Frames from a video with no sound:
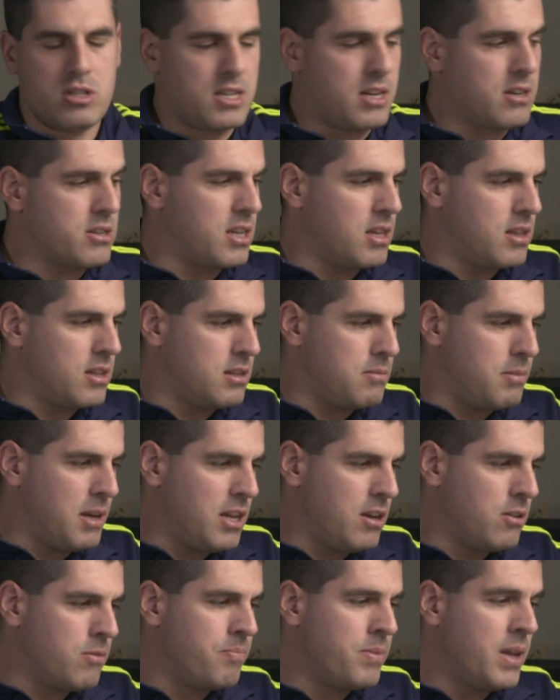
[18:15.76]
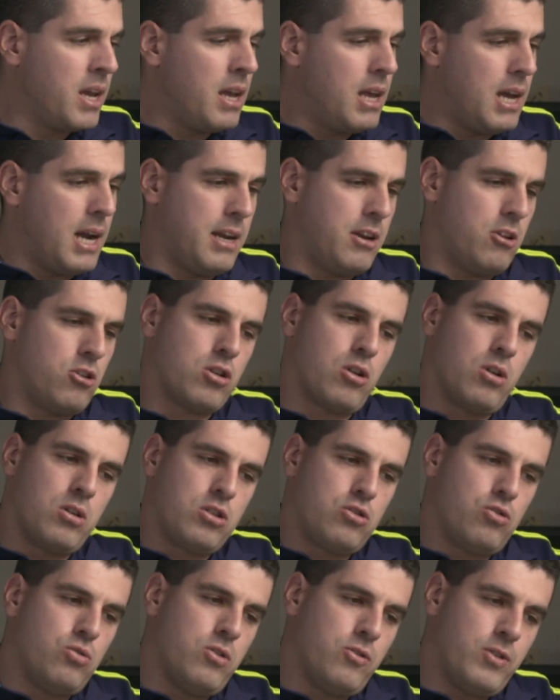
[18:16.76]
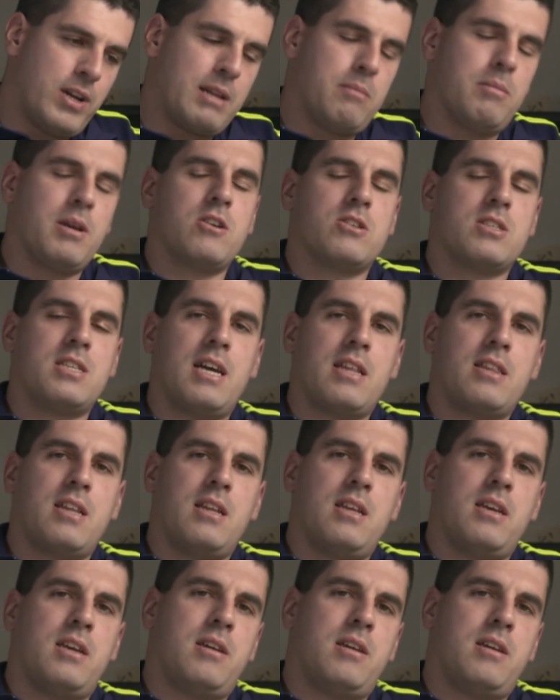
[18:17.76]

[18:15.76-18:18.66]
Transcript: starting this video. I'm not going to do that because that